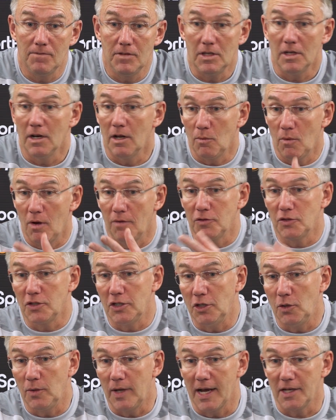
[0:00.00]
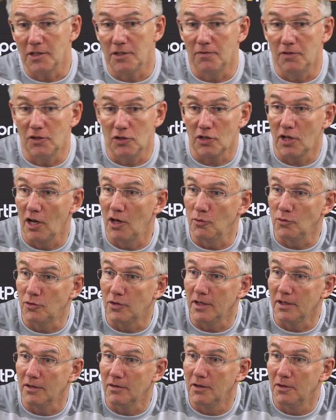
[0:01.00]
you know, obviously, you guys have disclosed
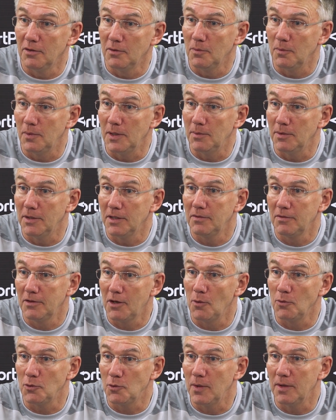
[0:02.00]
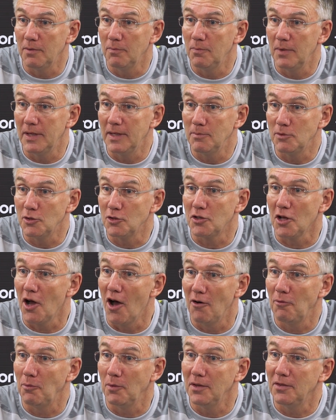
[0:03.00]
that we were going to be with him to
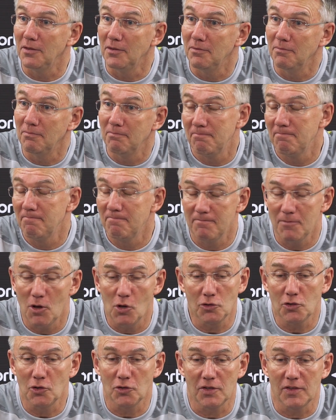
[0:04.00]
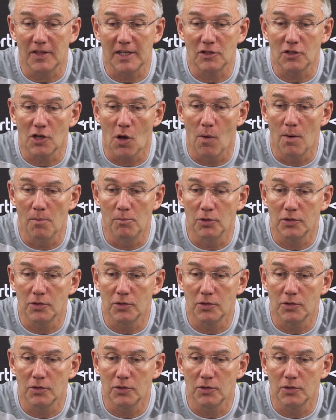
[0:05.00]
start off with, and all sorts of things go on.